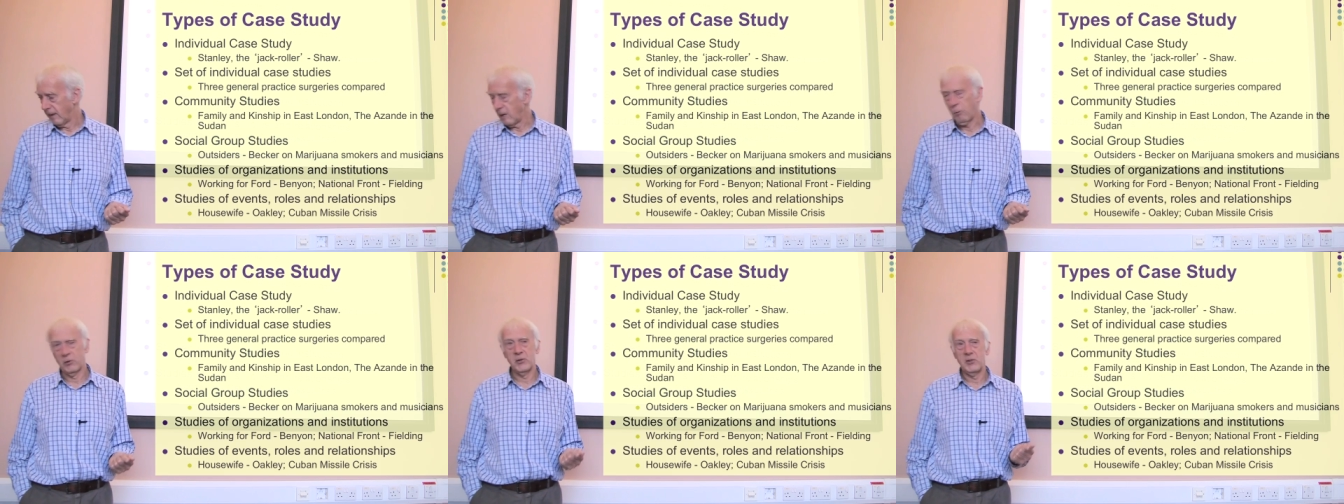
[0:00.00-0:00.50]

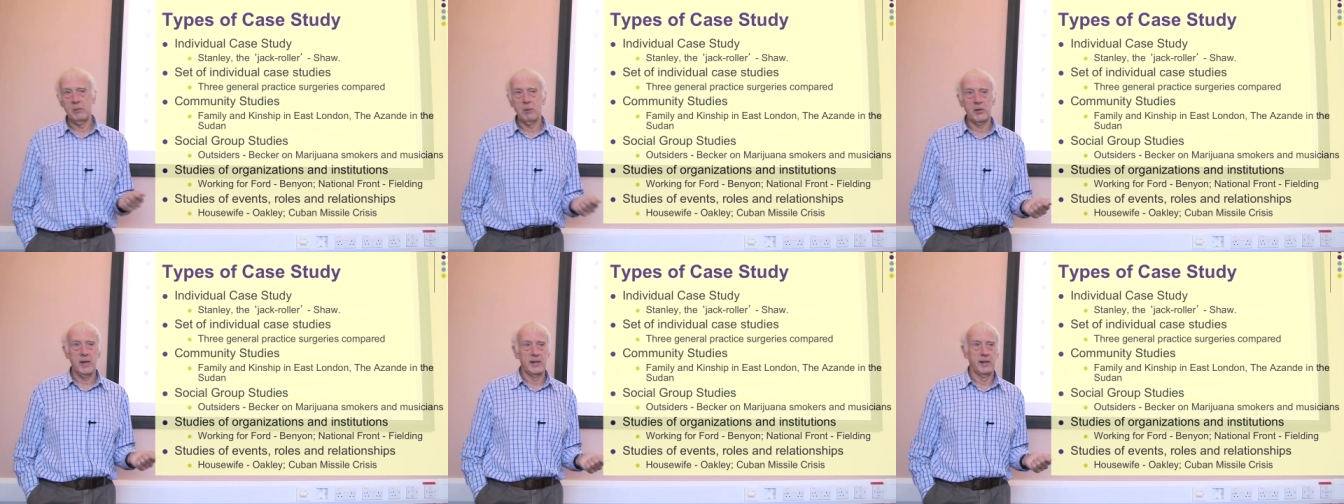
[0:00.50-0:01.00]
He wasn't
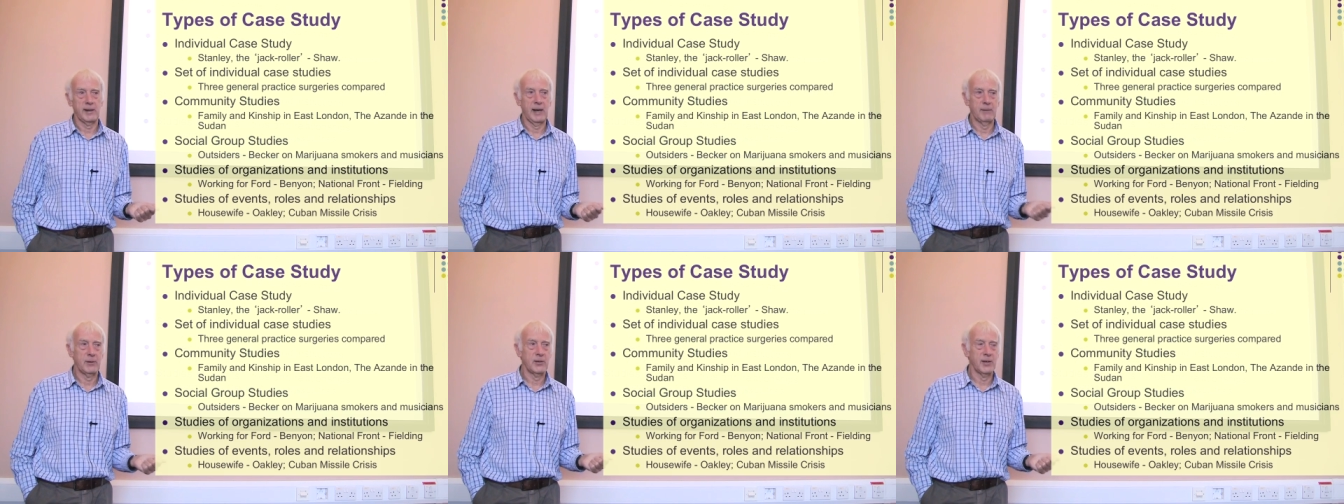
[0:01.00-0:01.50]
sympathetic,
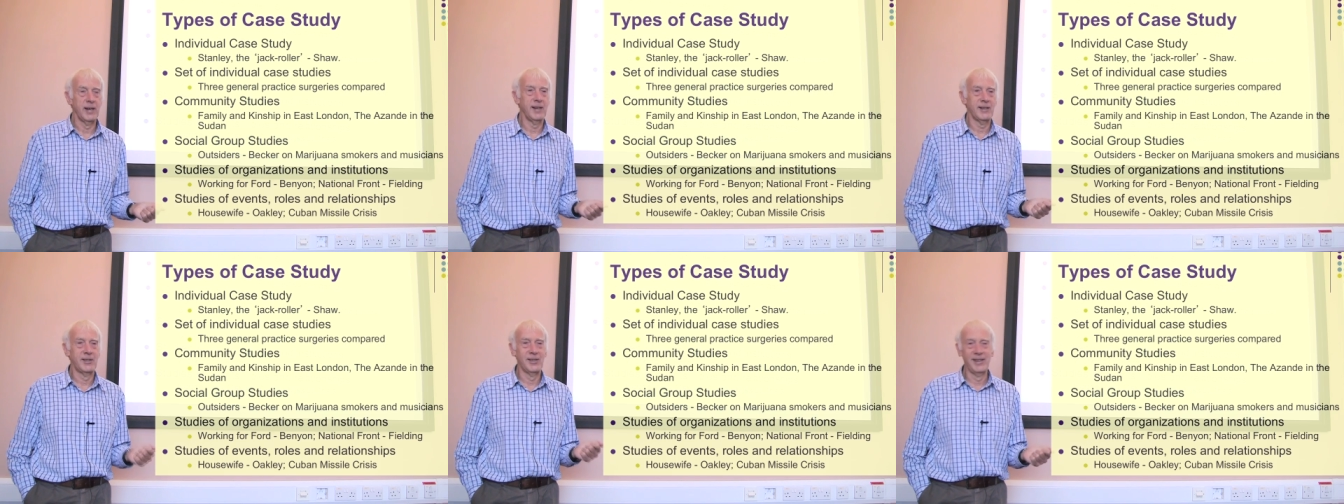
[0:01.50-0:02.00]
I have to say,
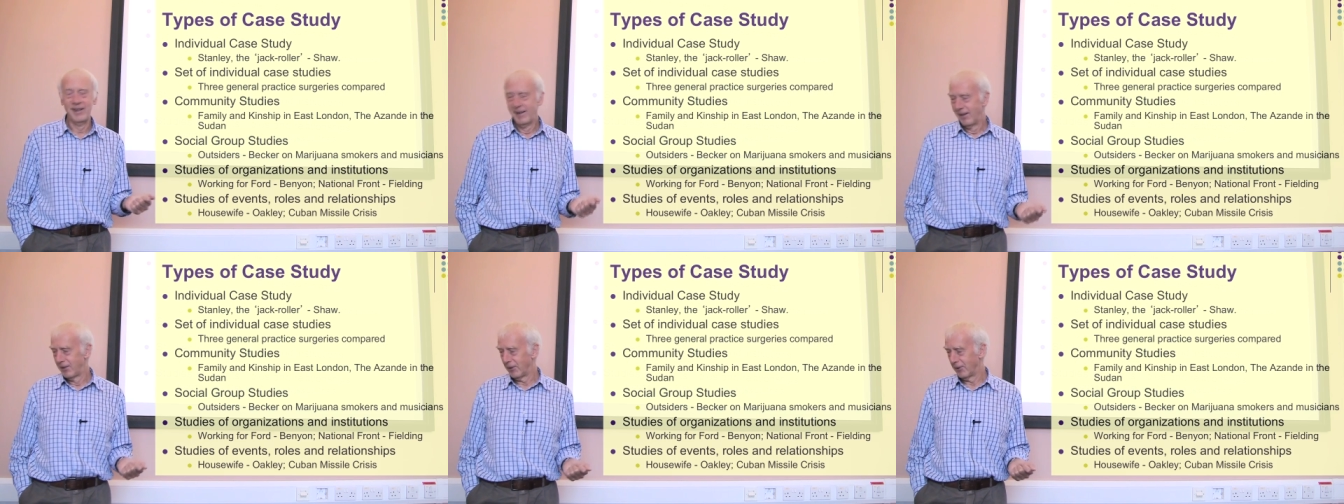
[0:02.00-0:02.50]

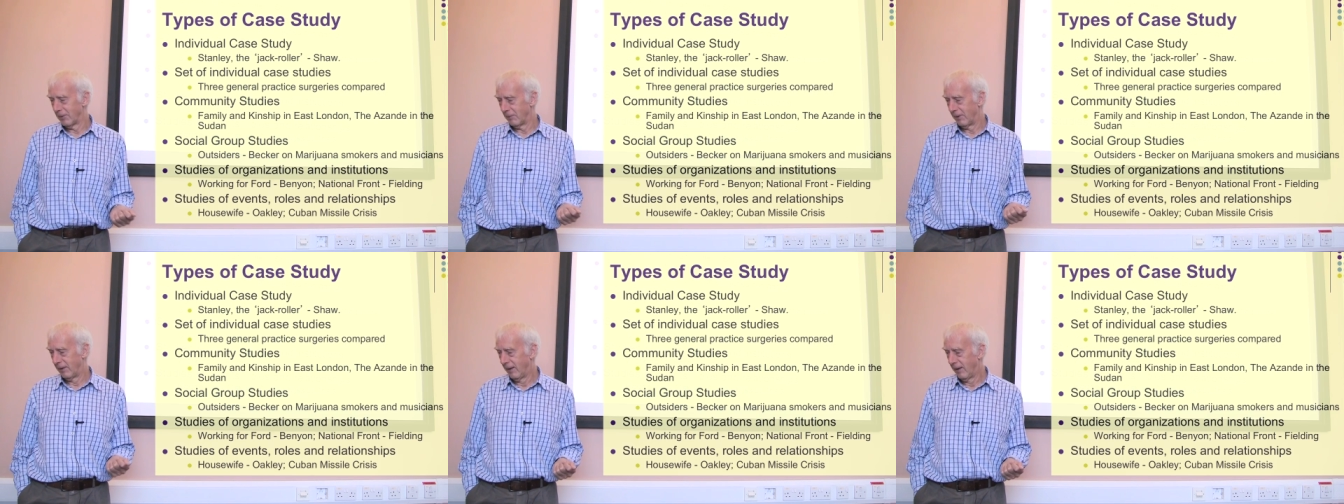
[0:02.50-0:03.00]
to them.